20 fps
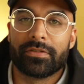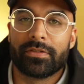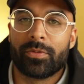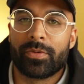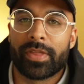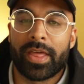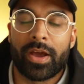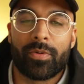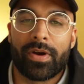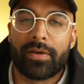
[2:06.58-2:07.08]

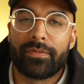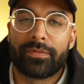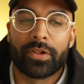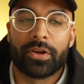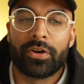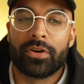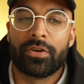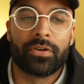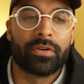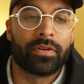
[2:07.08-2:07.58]
Without
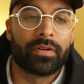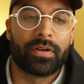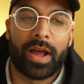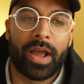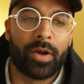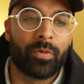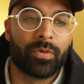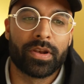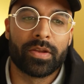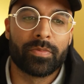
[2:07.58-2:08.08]
Webflow,
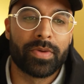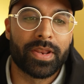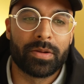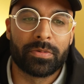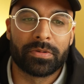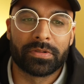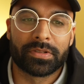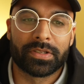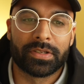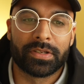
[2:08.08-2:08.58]
I wouldn't have been
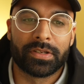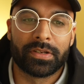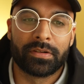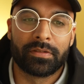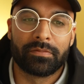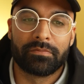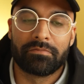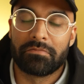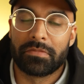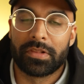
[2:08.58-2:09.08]
able to
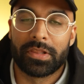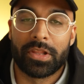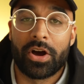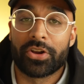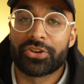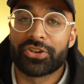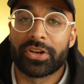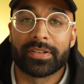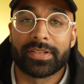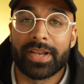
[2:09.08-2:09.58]

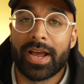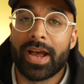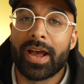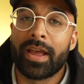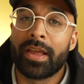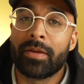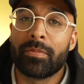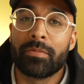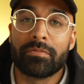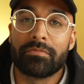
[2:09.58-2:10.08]
launch on
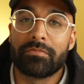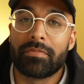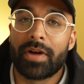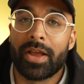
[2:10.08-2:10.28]
time.